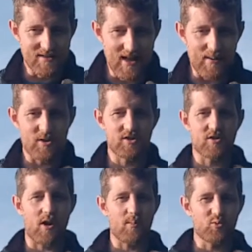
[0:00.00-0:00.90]
damage the
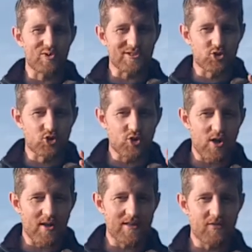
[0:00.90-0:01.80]
crop, and we're
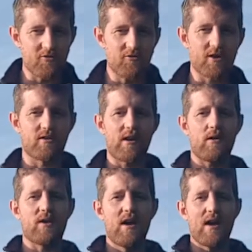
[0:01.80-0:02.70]
trying to figure out